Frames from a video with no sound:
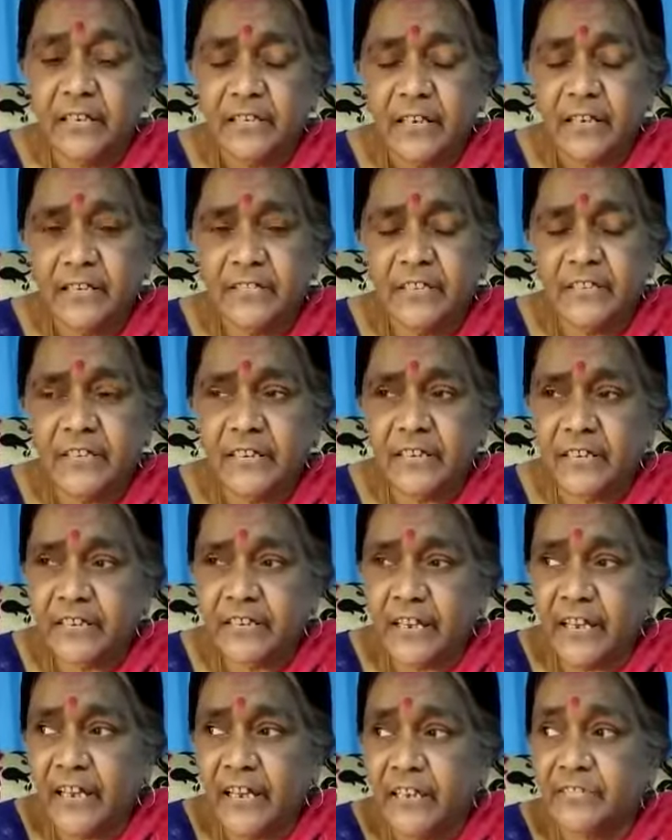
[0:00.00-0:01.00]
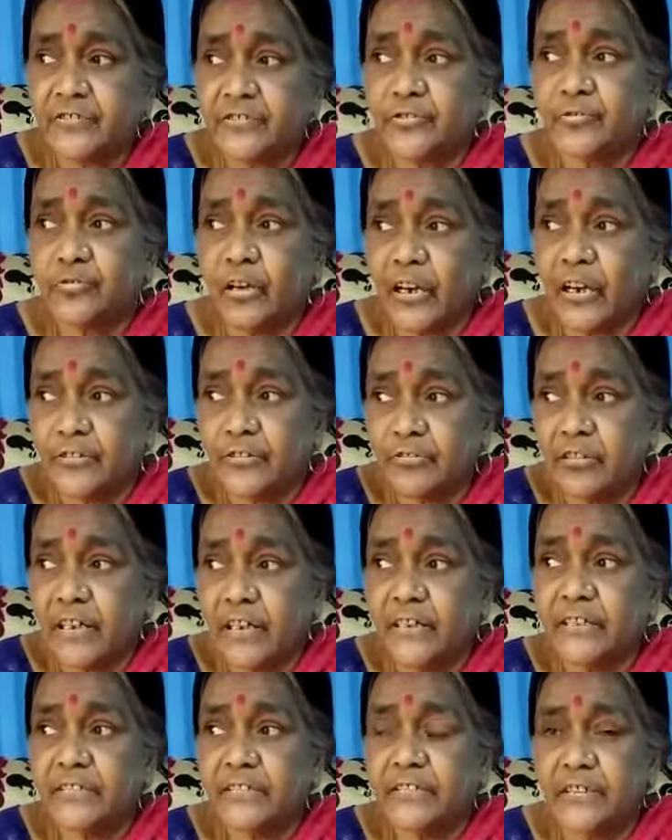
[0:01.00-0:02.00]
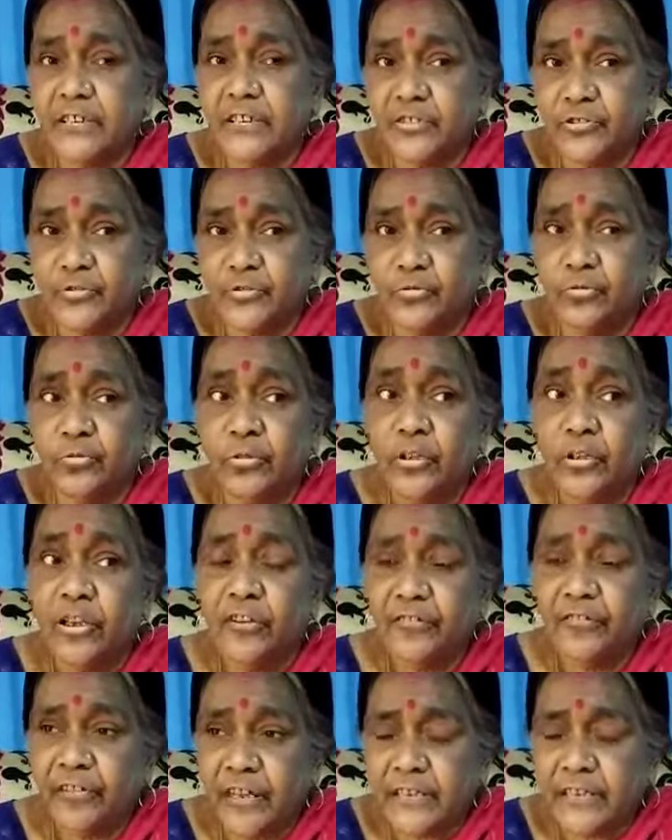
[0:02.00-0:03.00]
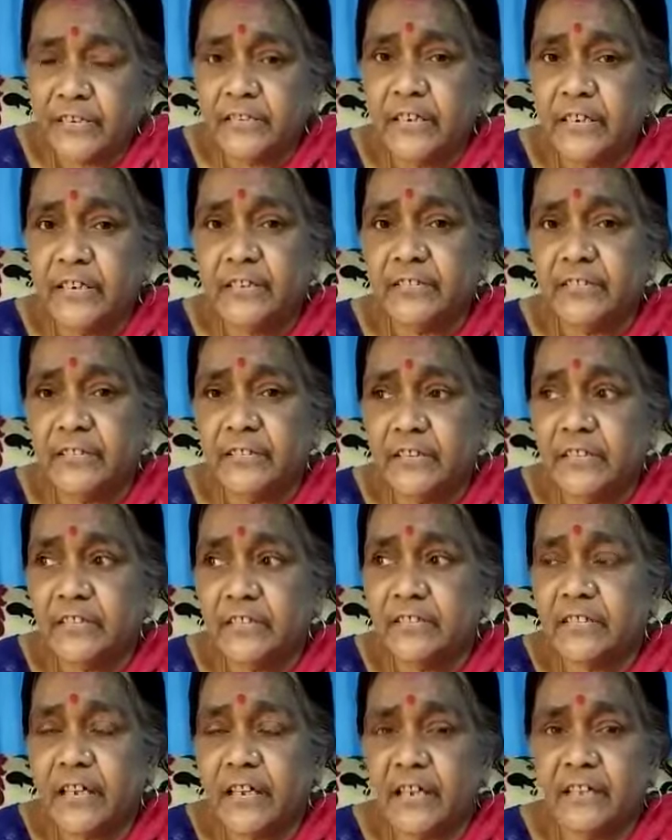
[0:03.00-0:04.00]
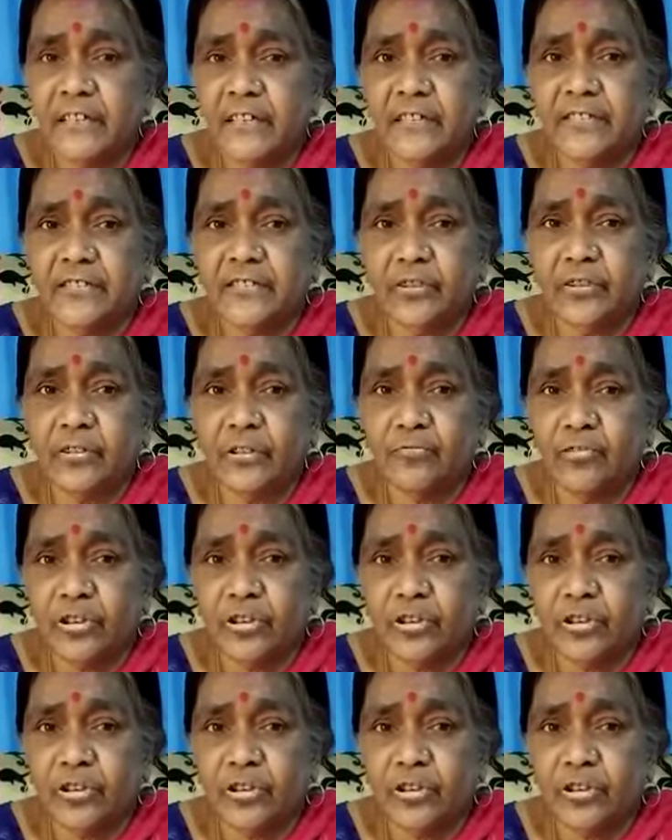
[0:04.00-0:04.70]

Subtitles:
Rather, it has to hydrolyze into fatty acids and glycerol.